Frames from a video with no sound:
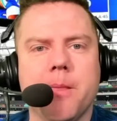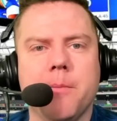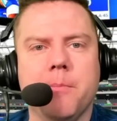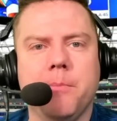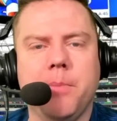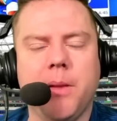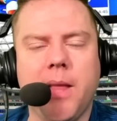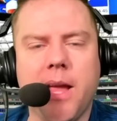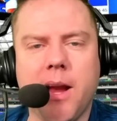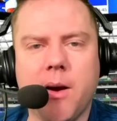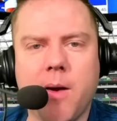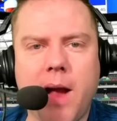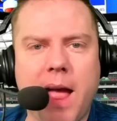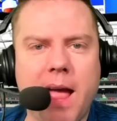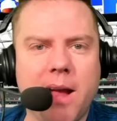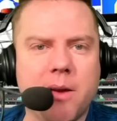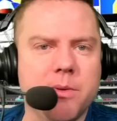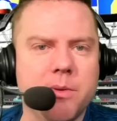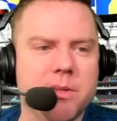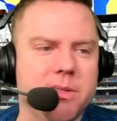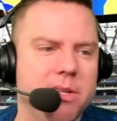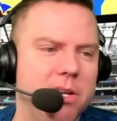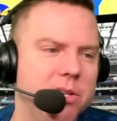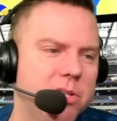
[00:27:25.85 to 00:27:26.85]
player
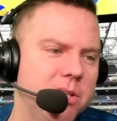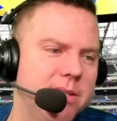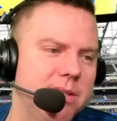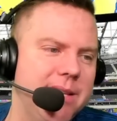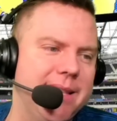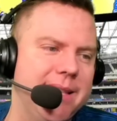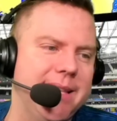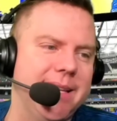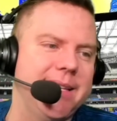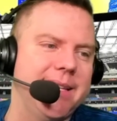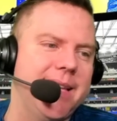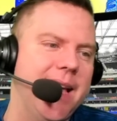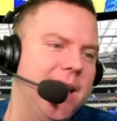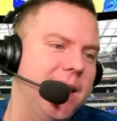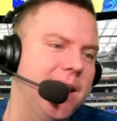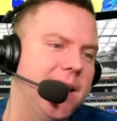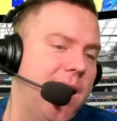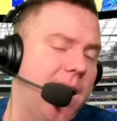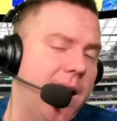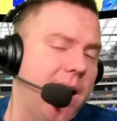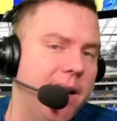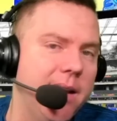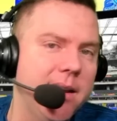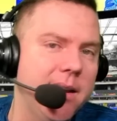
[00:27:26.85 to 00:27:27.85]
acquisitions at the
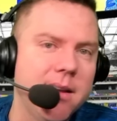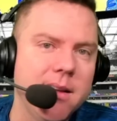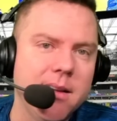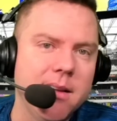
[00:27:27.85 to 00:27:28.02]
deadline.